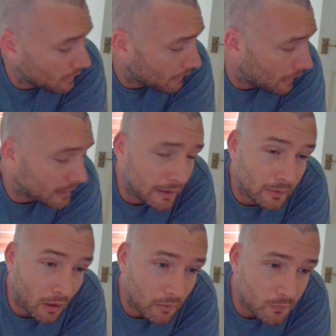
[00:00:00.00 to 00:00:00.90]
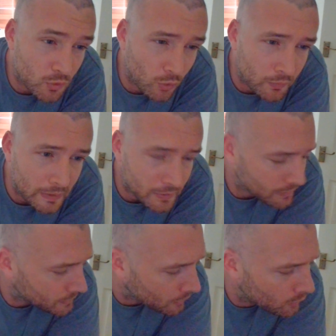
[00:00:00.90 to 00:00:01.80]
Again, I've drawn this
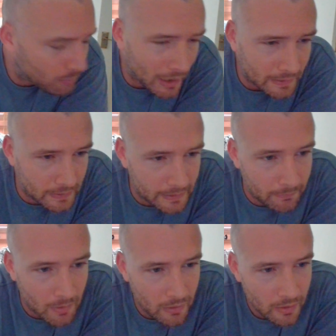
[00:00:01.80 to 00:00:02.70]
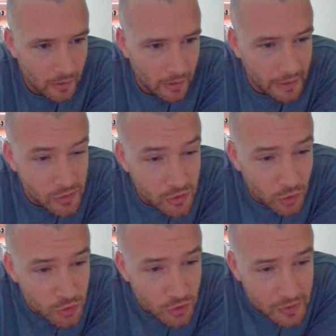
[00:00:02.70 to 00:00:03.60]
so badly. It's
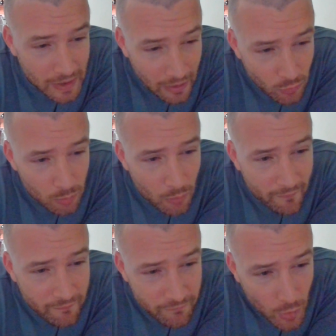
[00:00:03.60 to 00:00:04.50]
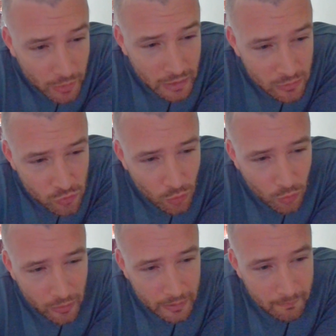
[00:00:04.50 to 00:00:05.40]
such a terrible fucking
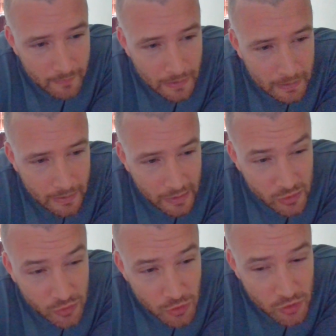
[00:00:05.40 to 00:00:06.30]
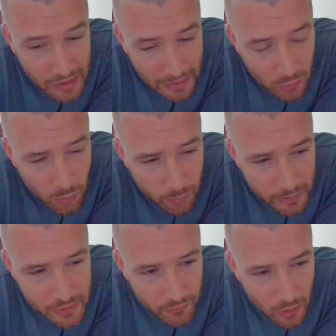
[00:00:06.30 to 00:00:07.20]
drawing. It's such a terrible
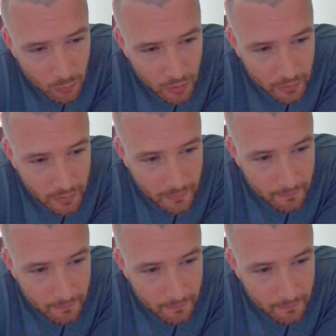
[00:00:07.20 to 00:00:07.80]
piece of artwork.